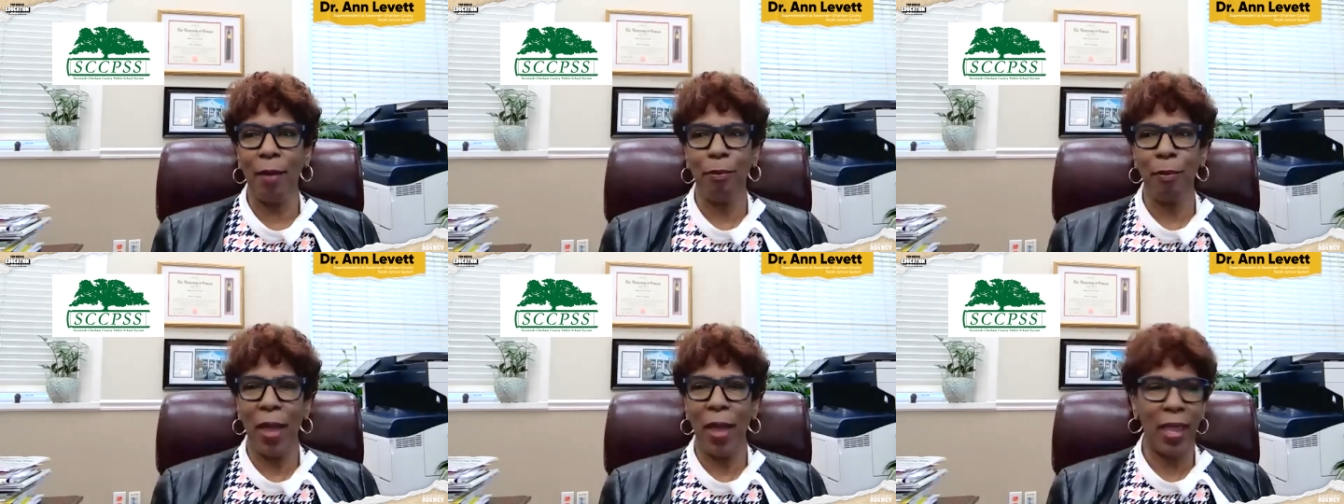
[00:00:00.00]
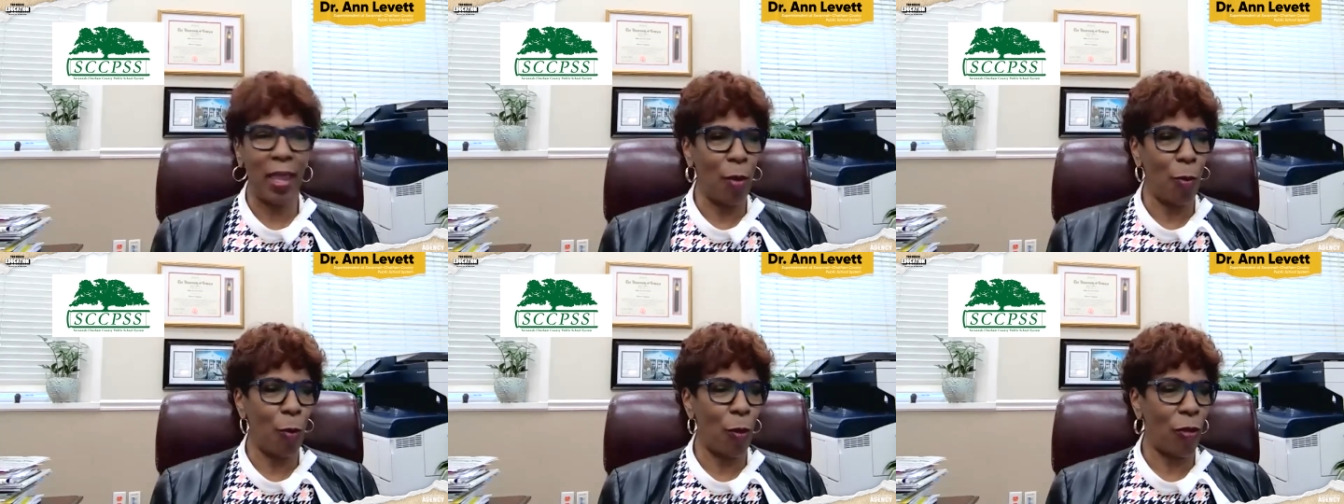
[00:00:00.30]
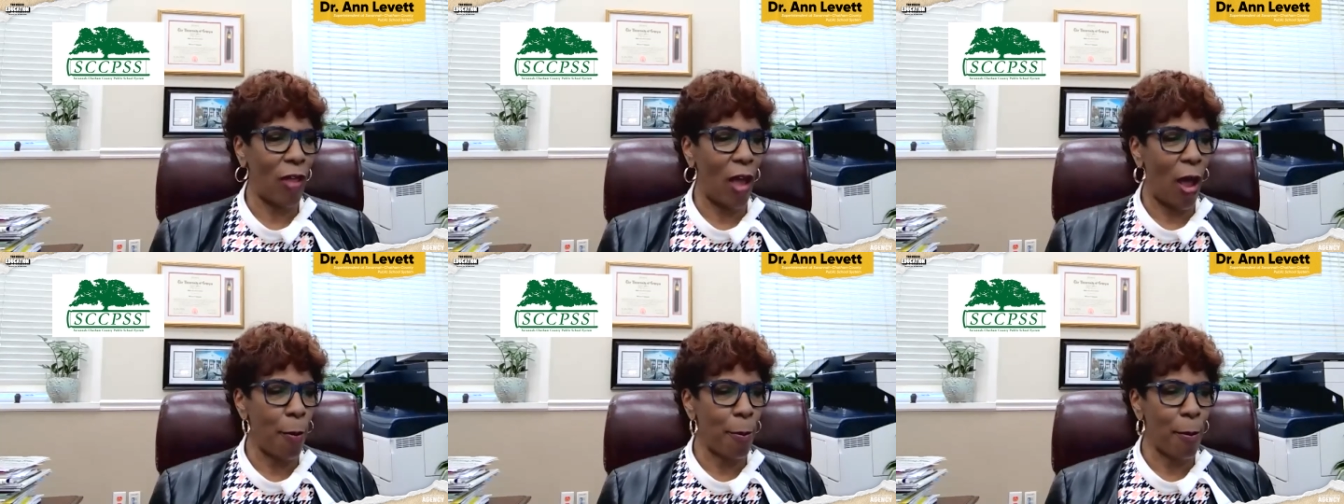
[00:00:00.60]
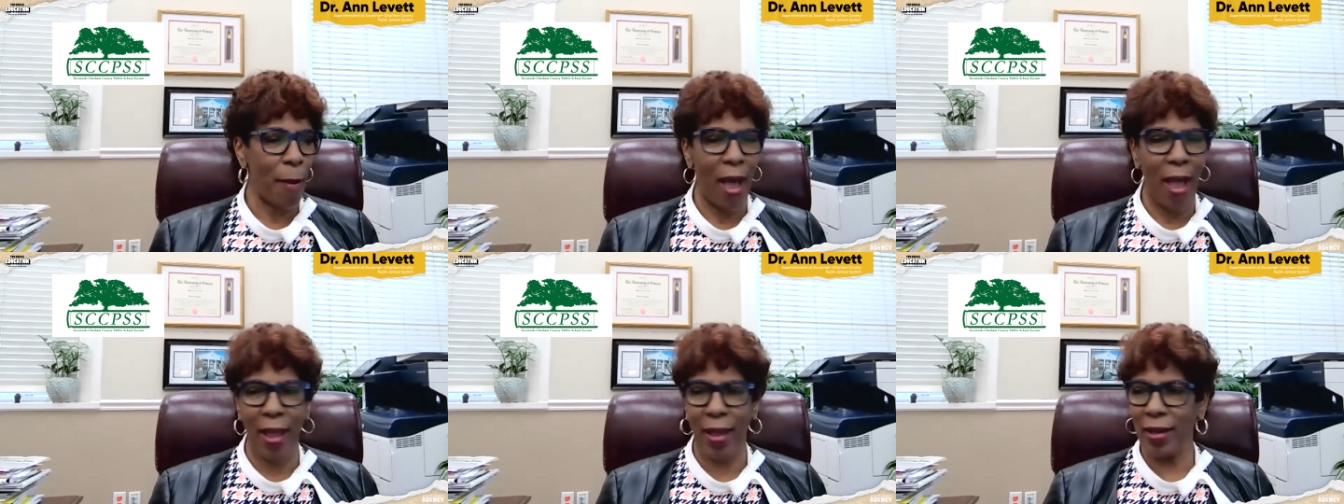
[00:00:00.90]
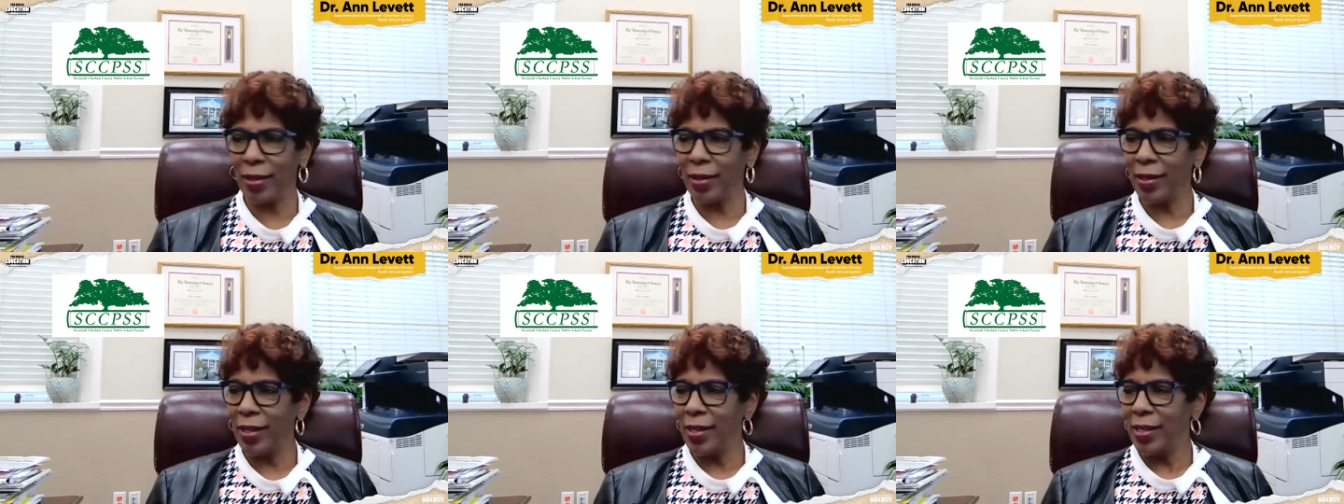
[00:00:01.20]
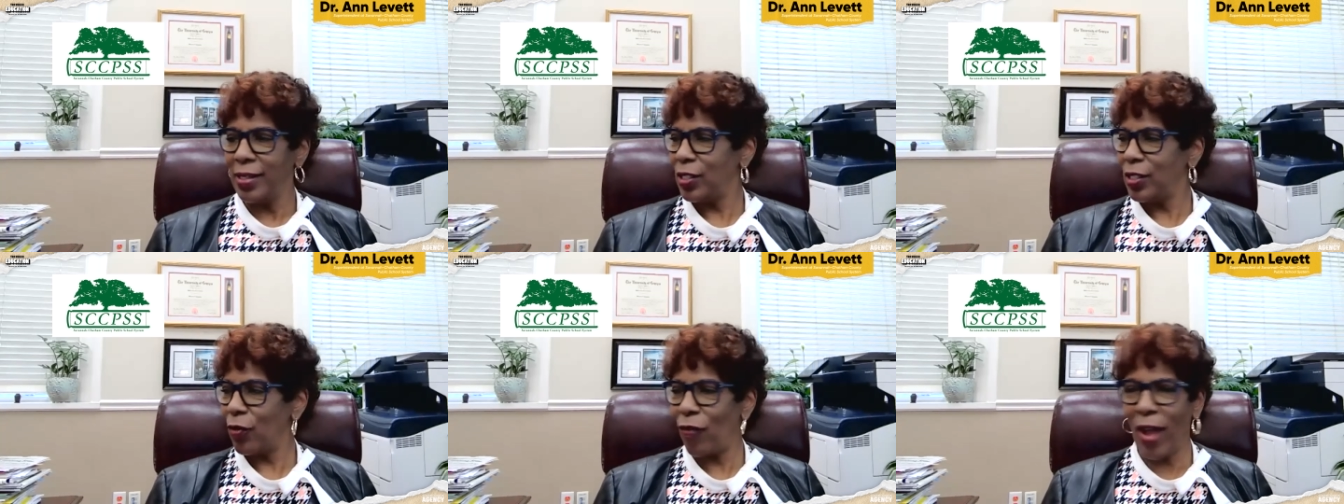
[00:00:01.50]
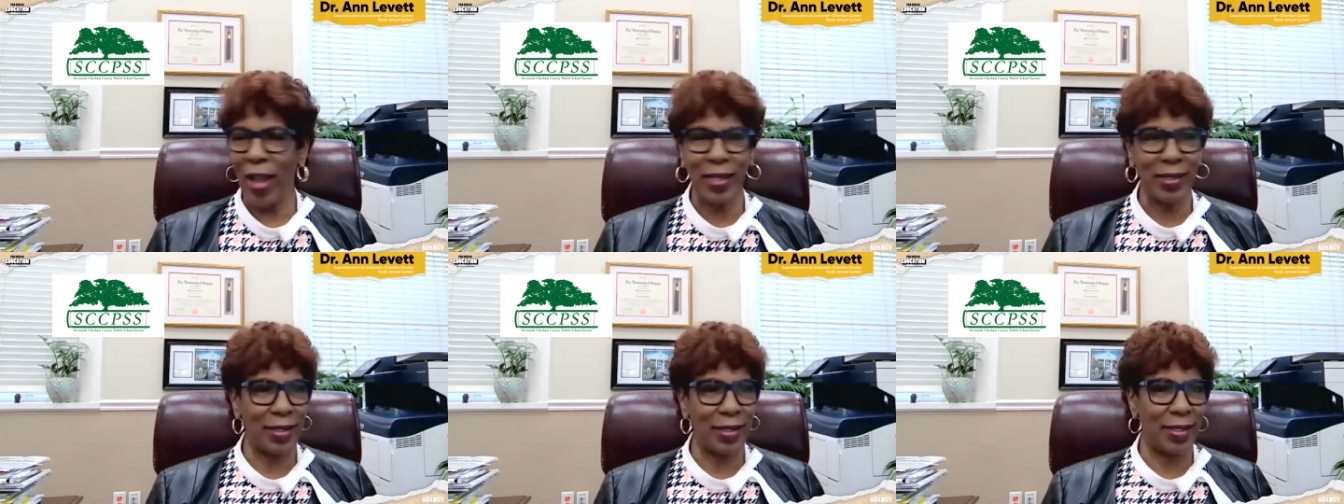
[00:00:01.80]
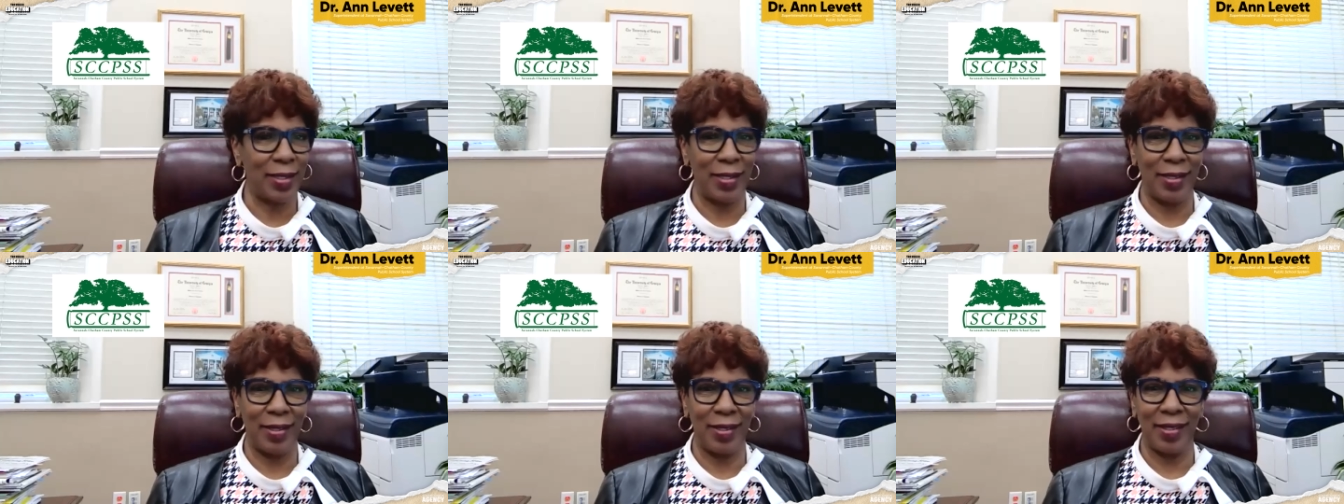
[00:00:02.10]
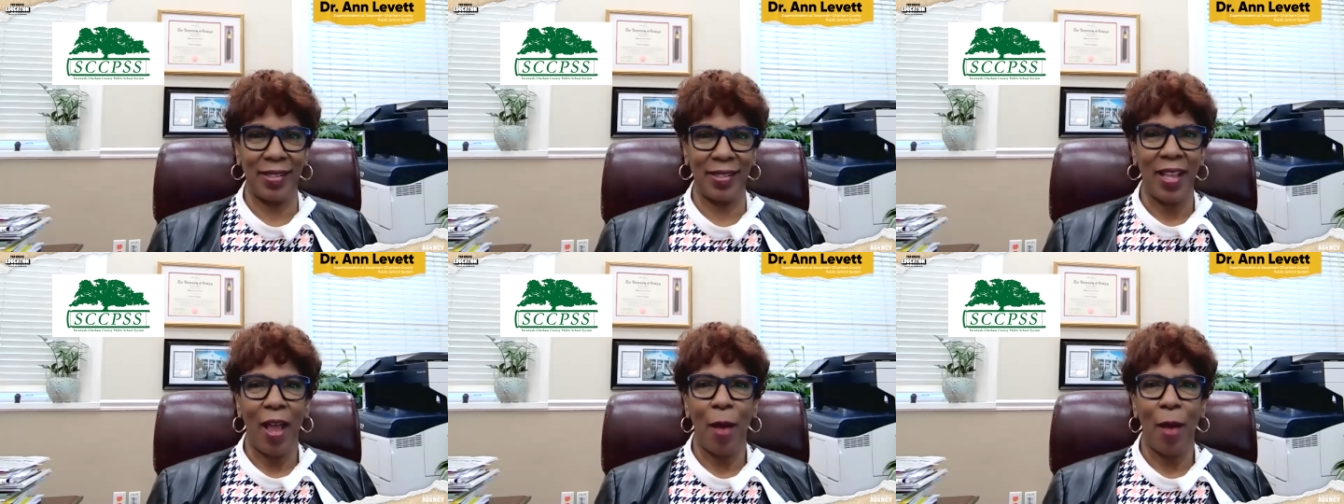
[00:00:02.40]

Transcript: make it without my devices.